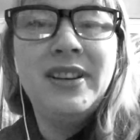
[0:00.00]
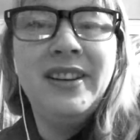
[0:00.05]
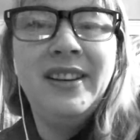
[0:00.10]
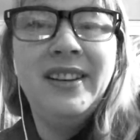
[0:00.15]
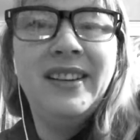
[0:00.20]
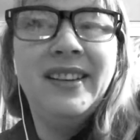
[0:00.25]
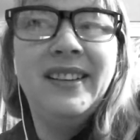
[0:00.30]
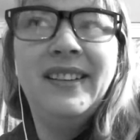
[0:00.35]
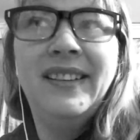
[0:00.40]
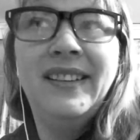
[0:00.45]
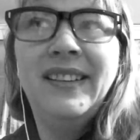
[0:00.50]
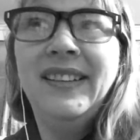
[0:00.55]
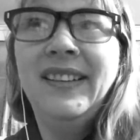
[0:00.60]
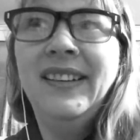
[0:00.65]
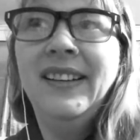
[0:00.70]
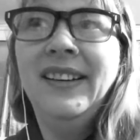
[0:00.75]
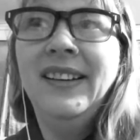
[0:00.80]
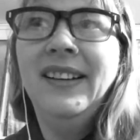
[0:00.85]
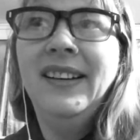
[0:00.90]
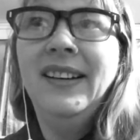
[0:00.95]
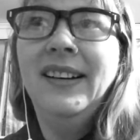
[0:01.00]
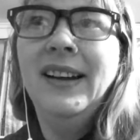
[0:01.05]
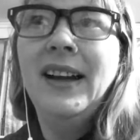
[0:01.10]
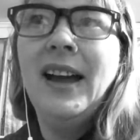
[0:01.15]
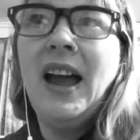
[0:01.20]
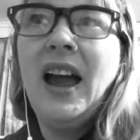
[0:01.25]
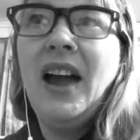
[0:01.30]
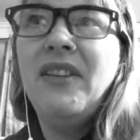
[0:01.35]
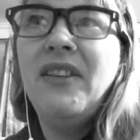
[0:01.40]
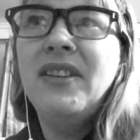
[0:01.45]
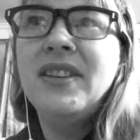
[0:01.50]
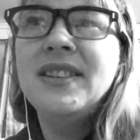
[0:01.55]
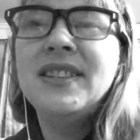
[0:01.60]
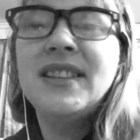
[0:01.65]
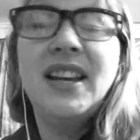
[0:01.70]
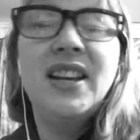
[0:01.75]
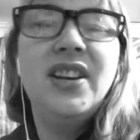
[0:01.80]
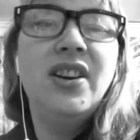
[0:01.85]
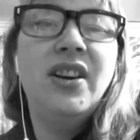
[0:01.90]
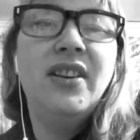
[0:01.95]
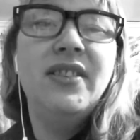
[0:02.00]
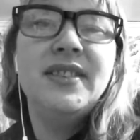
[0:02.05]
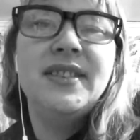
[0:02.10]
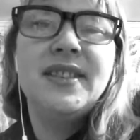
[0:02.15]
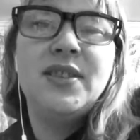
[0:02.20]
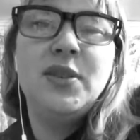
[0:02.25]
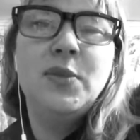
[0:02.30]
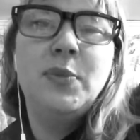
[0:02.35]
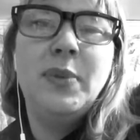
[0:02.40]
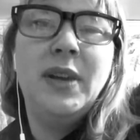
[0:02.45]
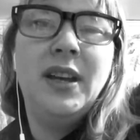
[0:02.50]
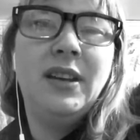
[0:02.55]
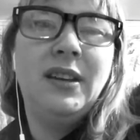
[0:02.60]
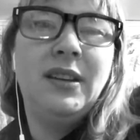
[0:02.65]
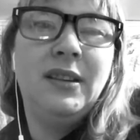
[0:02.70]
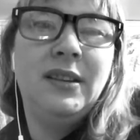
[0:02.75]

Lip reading: you? Harry's saying no, it's too big.